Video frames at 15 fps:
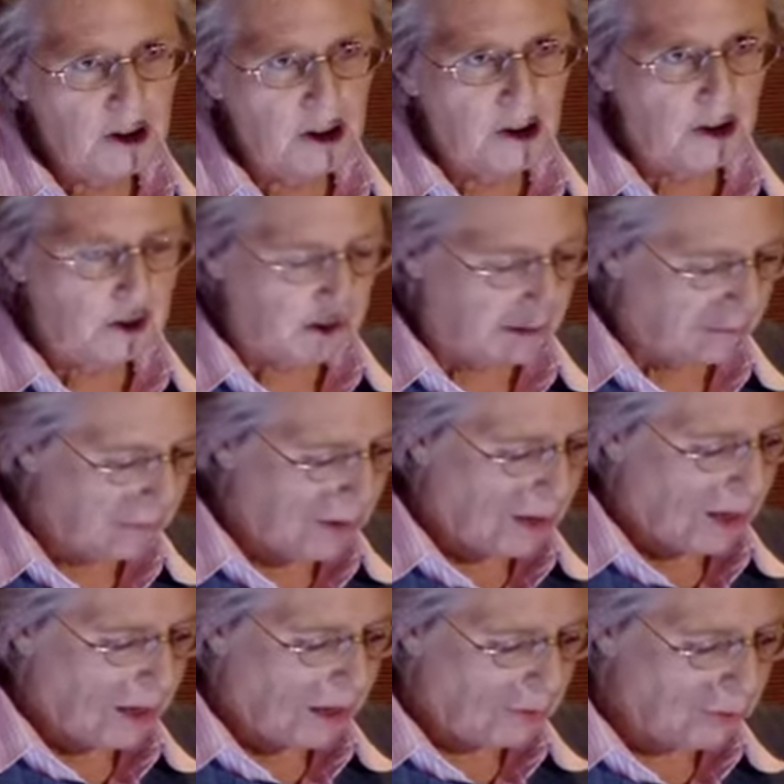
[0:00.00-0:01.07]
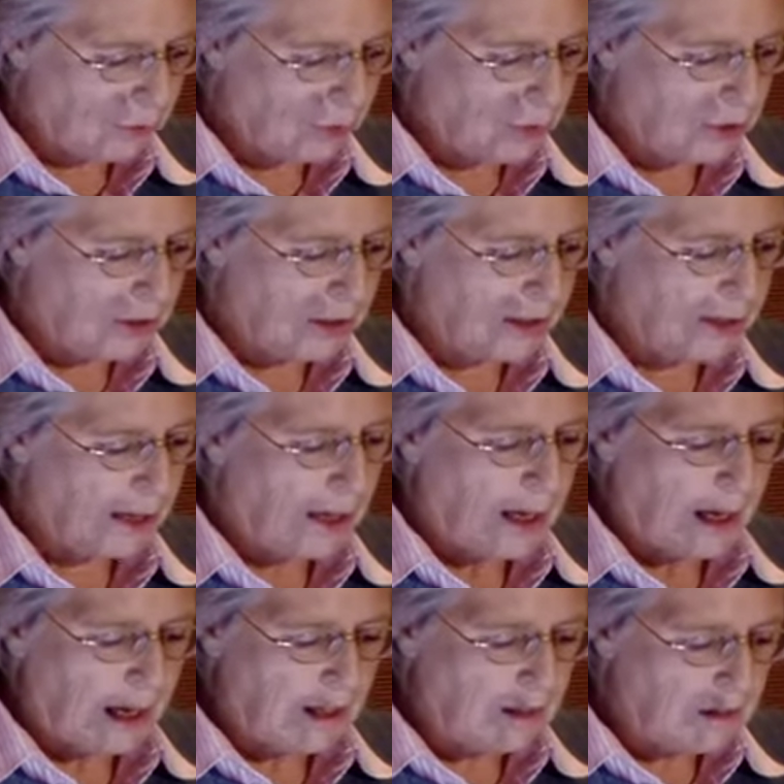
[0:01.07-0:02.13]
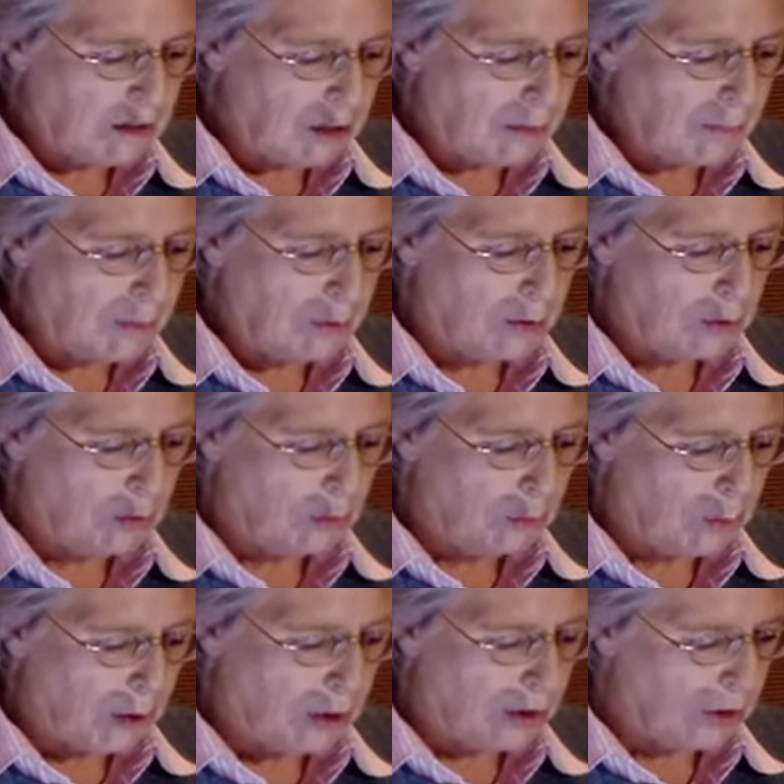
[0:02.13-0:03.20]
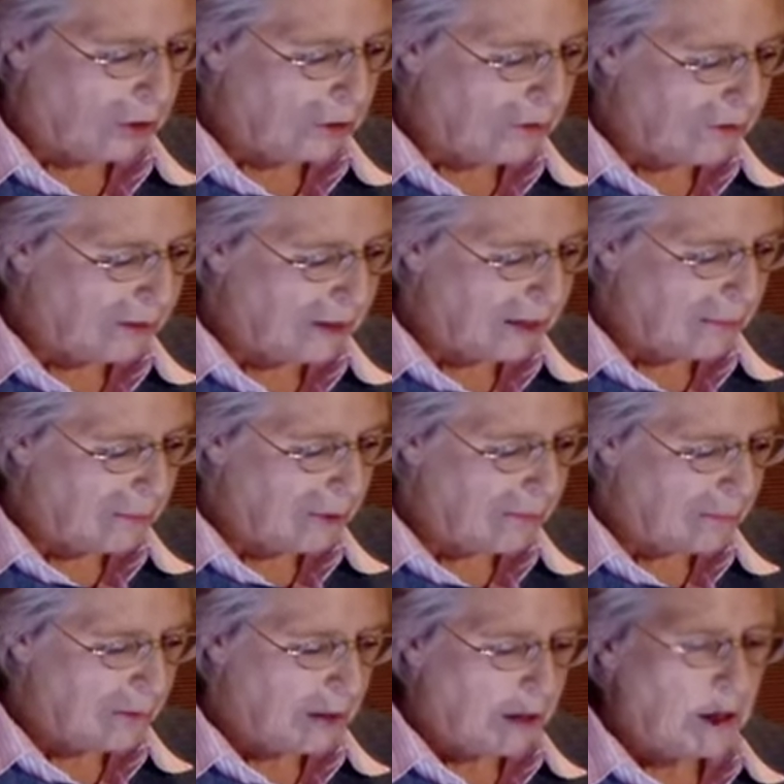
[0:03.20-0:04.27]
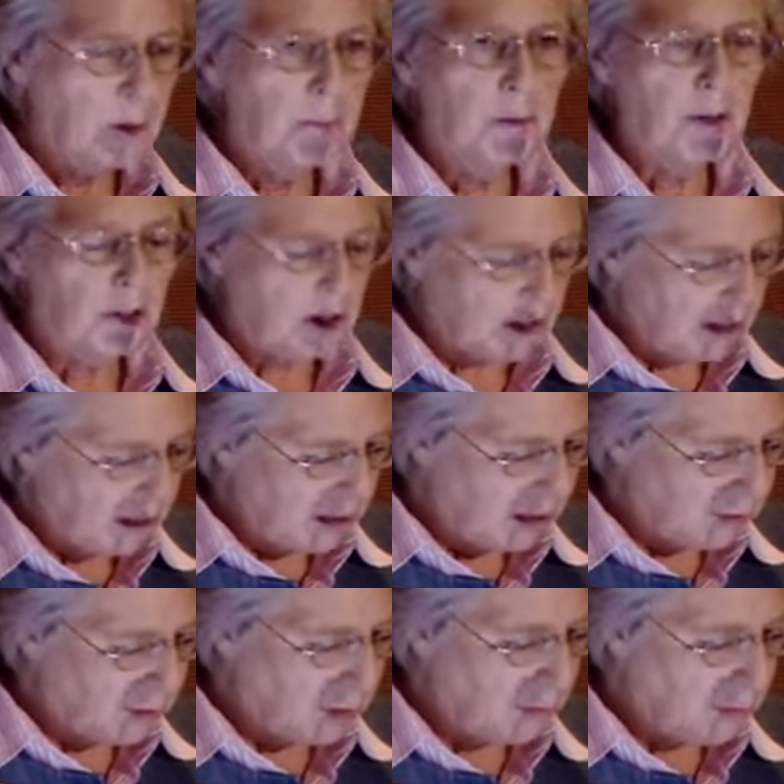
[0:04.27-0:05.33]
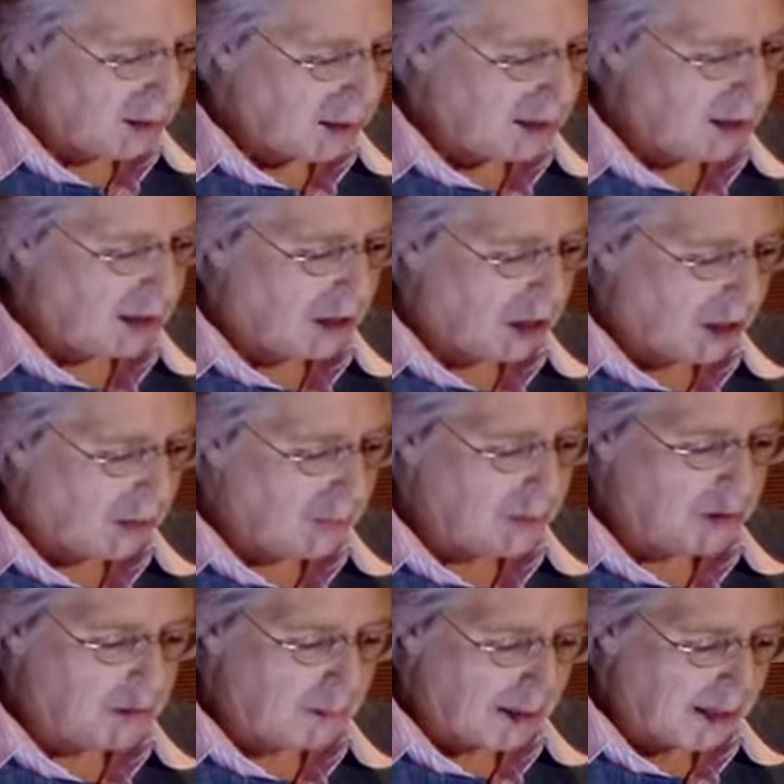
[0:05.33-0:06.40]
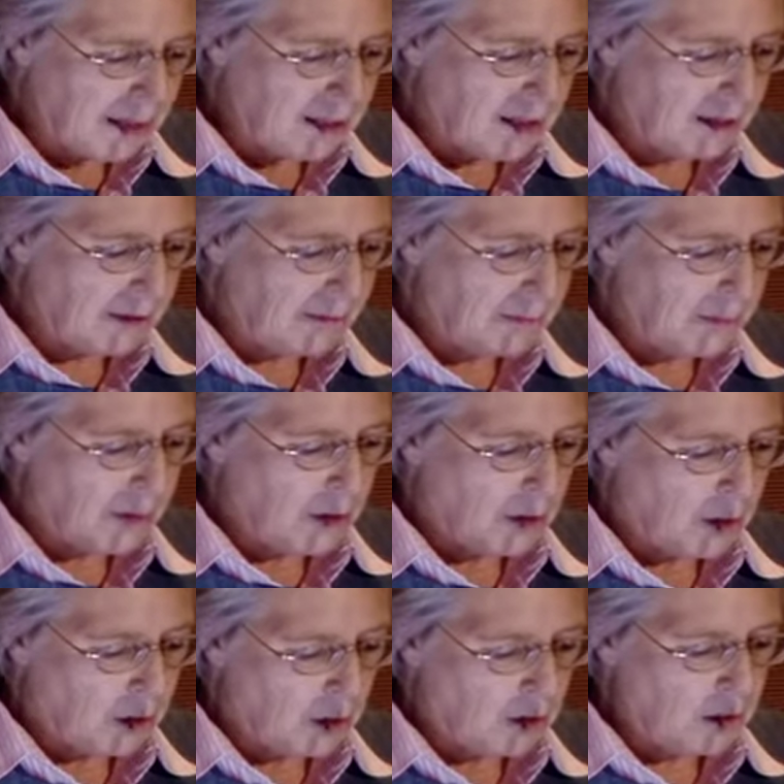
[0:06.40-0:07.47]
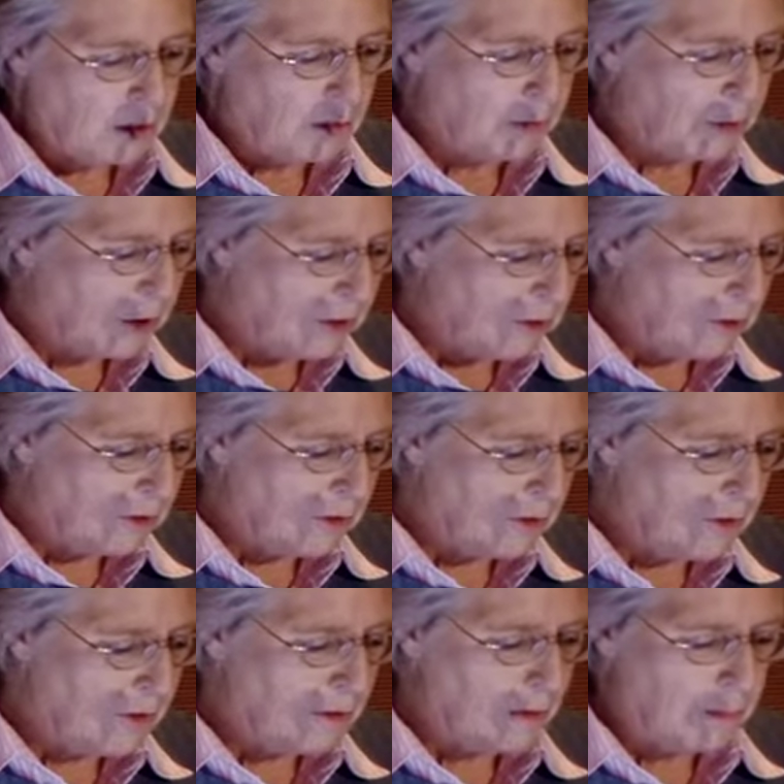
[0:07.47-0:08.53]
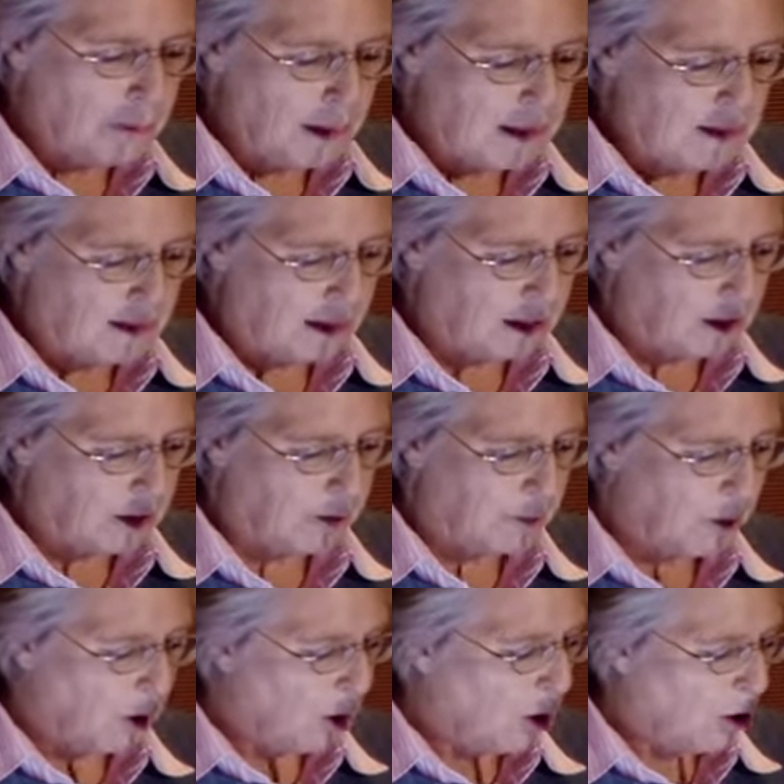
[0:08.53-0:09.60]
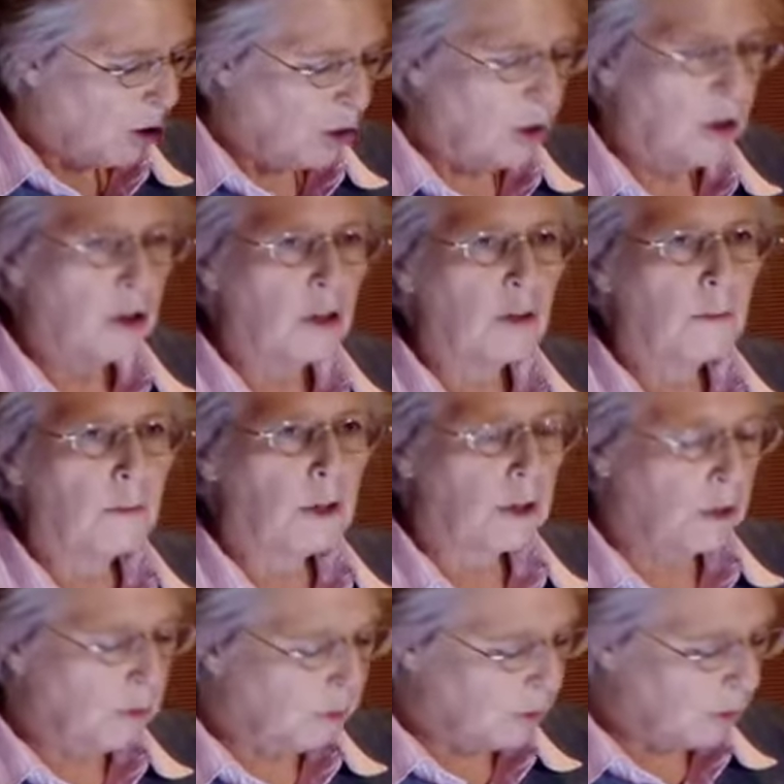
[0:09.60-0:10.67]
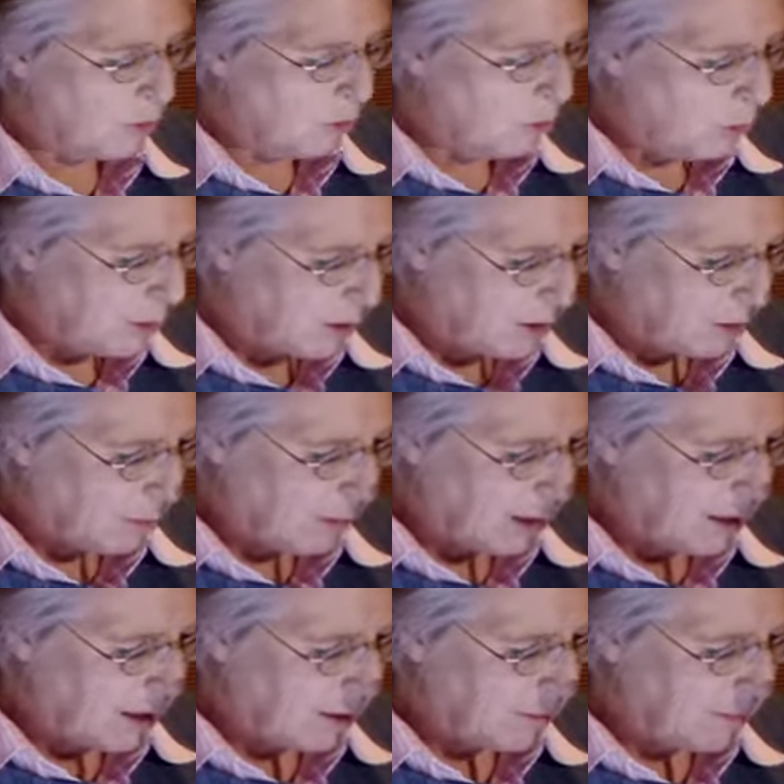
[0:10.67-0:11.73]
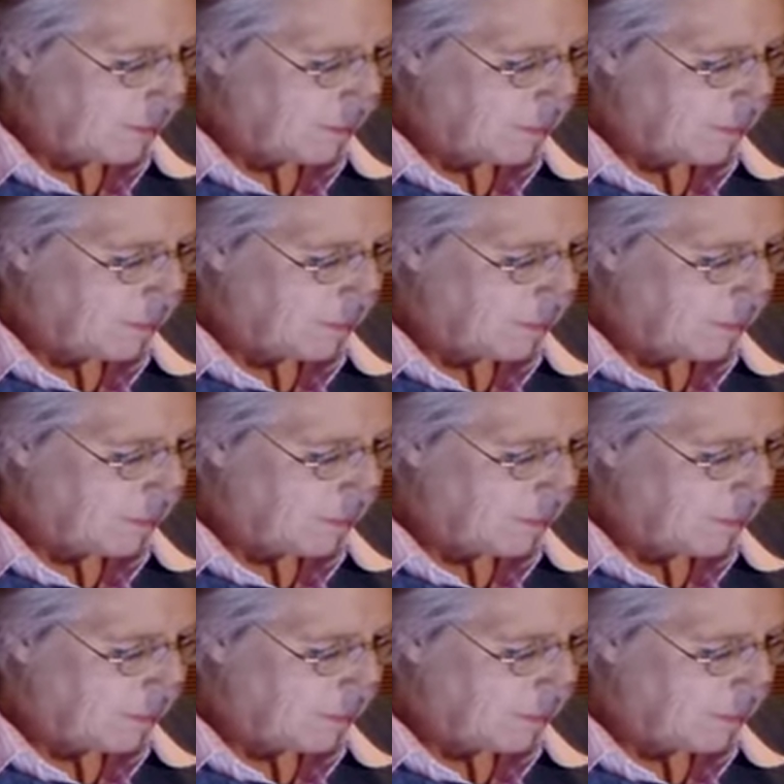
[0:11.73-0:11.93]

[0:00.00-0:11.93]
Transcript: years after Rodin had stopped to work on them, but he never made up his mind on, for instance, Balzac, or, moreover, the Working Man.